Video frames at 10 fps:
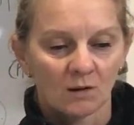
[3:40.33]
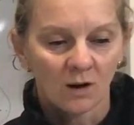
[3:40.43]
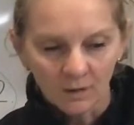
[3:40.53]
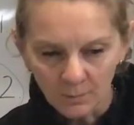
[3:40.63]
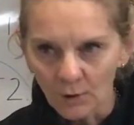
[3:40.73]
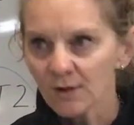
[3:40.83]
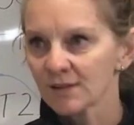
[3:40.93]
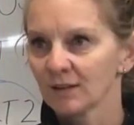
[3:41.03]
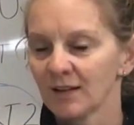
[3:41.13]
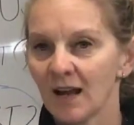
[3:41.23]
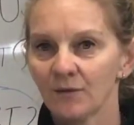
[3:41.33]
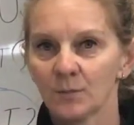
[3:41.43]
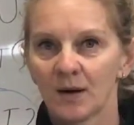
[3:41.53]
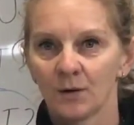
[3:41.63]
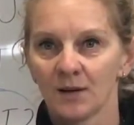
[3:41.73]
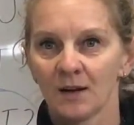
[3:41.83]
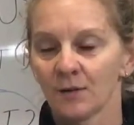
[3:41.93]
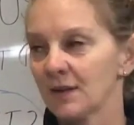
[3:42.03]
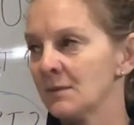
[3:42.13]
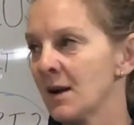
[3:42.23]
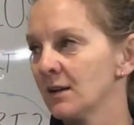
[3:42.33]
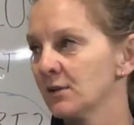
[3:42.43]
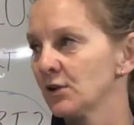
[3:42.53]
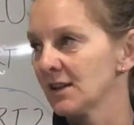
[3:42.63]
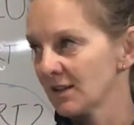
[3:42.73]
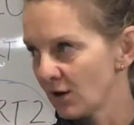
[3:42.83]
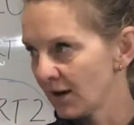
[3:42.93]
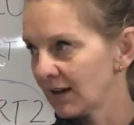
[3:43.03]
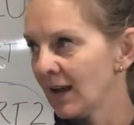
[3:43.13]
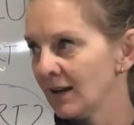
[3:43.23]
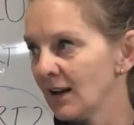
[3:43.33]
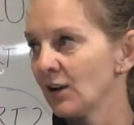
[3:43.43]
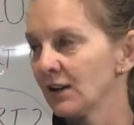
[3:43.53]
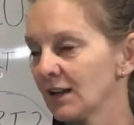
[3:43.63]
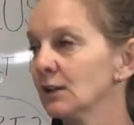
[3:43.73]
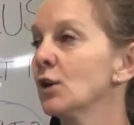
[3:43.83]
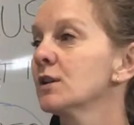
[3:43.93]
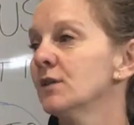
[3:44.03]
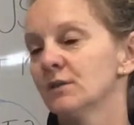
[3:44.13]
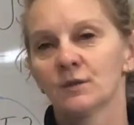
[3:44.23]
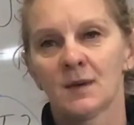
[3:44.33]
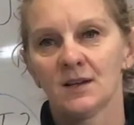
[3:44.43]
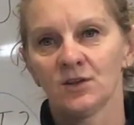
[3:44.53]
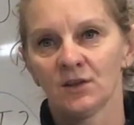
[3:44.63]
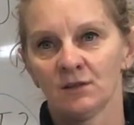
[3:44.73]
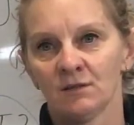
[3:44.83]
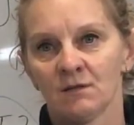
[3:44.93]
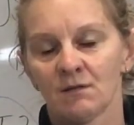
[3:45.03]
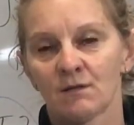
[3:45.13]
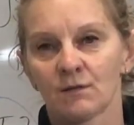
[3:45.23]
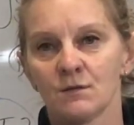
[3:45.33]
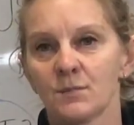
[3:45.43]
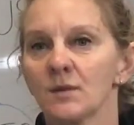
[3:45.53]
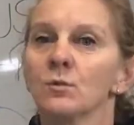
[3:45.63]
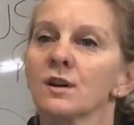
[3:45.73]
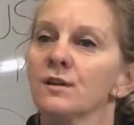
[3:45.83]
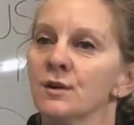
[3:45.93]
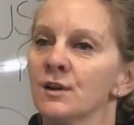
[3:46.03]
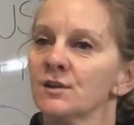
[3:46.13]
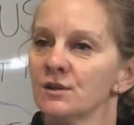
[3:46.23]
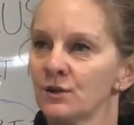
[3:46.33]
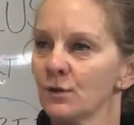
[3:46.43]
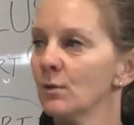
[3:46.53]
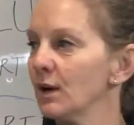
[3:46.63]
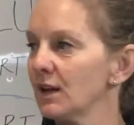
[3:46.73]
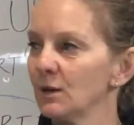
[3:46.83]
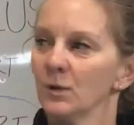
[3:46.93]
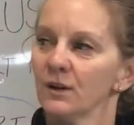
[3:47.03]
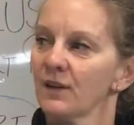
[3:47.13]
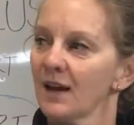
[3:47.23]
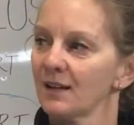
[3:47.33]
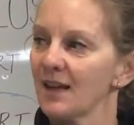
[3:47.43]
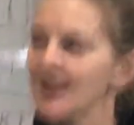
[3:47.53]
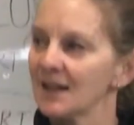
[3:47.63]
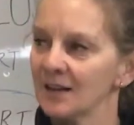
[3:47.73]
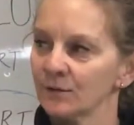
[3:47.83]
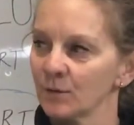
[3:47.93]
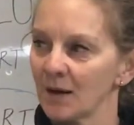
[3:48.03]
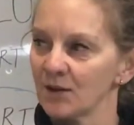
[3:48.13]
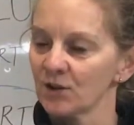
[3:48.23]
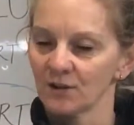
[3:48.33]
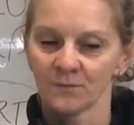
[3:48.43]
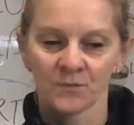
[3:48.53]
I personally have a Barwon Health email address, and I get a lot of information through, but what are the nurses you're working with? How do they get information?